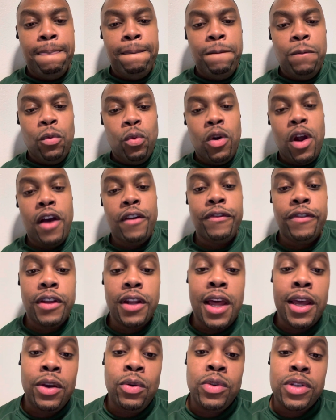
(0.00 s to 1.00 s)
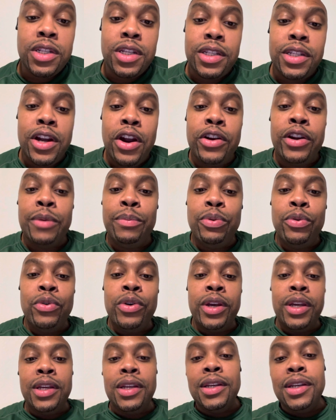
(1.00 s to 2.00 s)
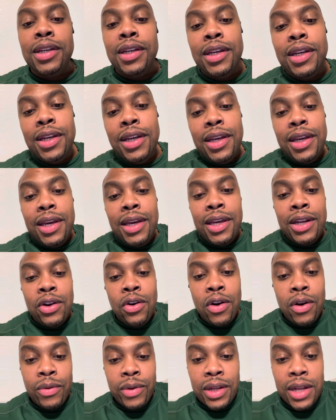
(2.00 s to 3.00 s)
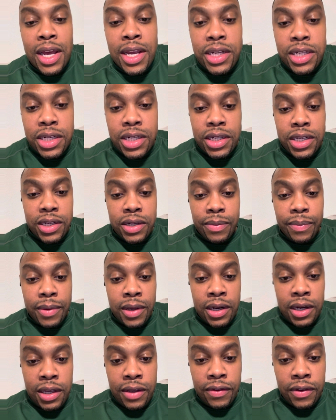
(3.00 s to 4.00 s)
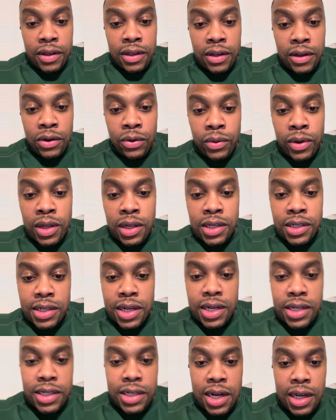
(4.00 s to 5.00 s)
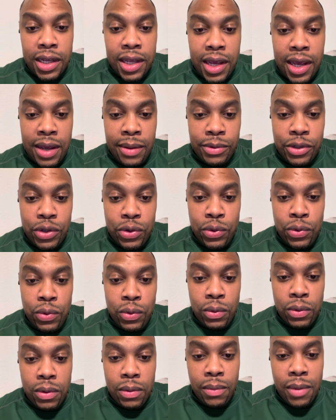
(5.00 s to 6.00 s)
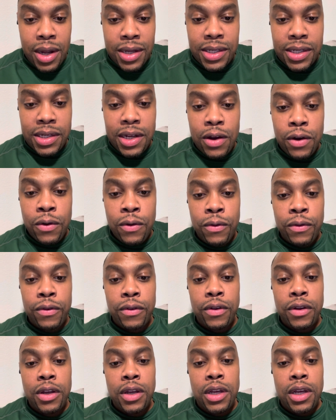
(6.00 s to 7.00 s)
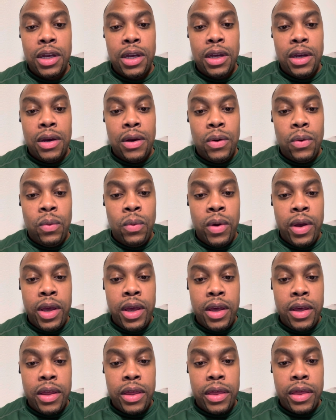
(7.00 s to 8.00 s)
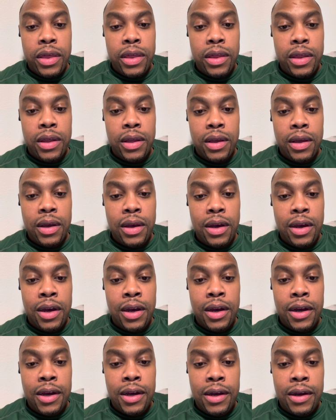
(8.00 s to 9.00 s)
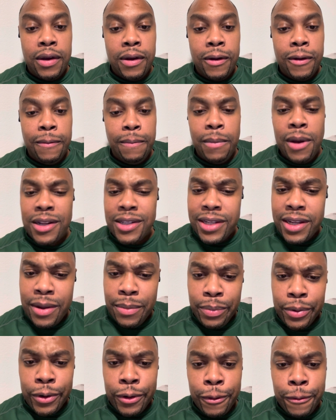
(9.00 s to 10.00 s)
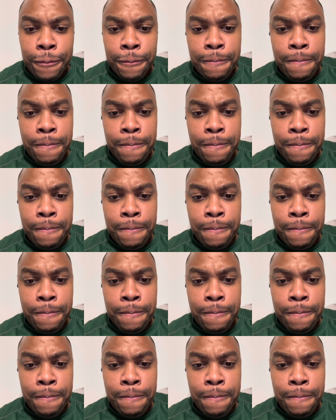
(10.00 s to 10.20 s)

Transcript: where I felt like was the turning point in our relationship, and even a realization I came to myself with my temper,